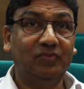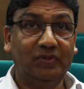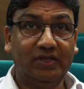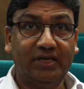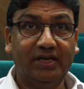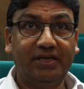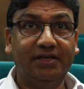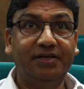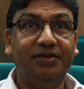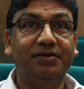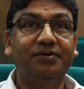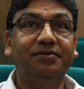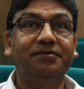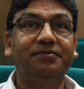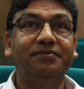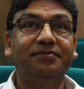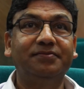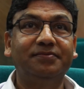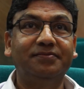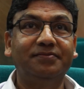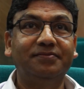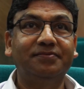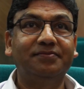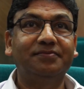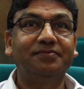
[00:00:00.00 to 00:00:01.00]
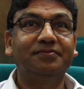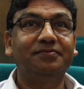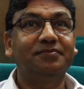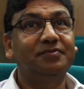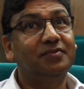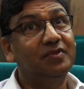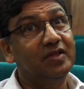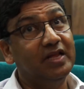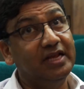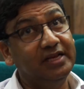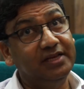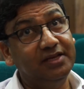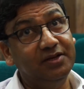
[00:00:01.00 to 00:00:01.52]
Thank you.
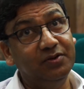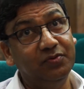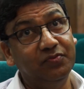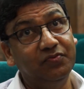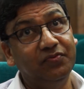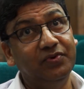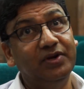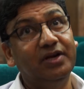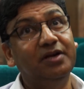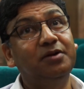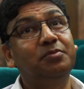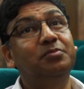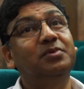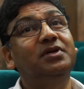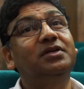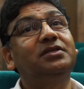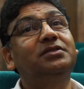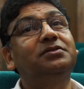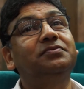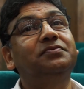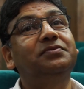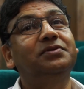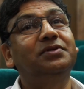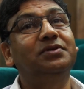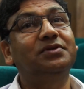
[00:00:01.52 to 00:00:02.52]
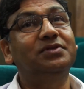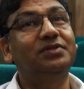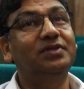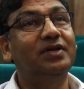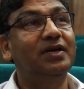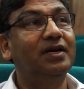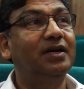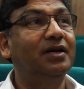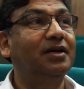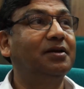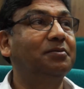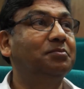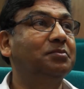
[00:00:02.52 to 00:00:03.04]
Thank you very much for your
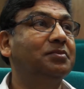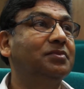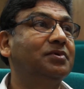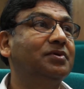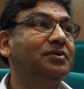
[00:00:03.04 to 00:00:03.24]
time.